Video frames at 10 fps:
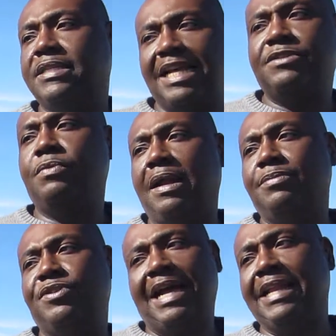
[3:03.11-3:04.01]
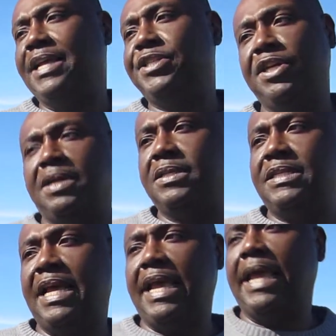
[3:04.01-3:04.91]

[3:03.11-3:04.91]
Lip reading: So that's what I'm trying to get you to understand.